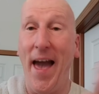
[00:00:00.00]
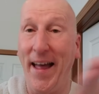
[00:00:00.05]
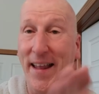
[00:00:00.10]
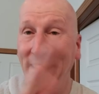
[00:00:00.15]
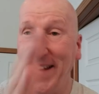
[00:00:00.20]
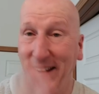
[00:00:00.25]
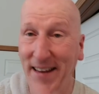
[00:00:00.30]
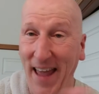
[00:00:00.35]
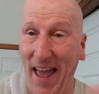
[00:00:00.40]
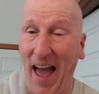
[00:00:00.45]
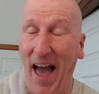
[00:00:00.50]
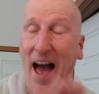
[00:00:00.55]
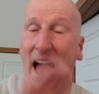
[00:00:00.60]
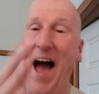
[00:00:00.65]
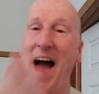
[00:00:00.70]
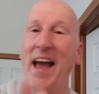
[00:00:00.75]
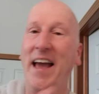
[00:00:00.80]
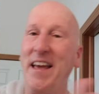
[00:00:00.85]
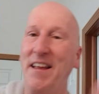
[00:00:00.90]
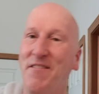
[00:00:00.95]
And
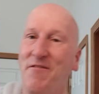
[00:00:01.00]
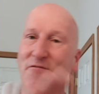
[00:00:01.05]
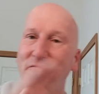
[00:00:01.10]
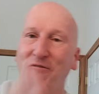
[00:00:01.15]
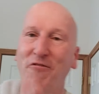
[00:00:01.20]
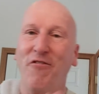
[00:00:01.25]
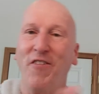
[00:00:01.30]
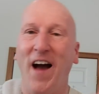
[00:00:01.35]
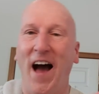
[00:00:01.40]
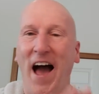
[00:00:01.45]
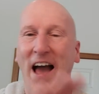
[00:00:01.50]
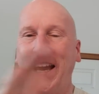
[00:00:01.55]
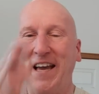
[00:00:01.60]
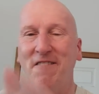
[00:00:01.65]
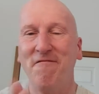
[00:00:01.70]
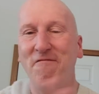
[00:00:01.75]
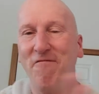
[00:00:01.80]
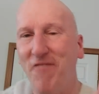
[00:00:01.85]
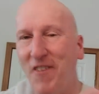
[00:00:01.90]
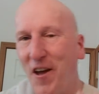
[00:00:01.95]
yeah, I can, I
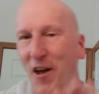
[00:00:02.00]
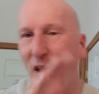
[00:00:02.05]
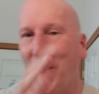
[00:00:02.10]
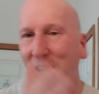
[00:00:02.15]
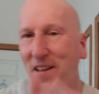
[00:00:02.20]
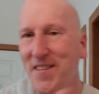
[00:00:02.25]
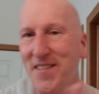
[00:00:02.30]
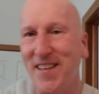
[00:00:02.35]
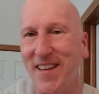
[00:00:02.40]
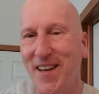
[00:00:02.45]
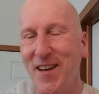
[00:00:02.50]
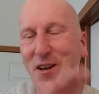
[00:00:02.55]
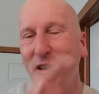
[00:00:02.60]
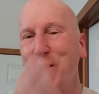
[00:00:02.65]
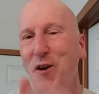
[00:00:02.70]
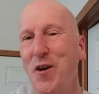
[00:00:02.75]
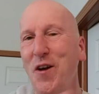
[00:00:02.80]
can feel it.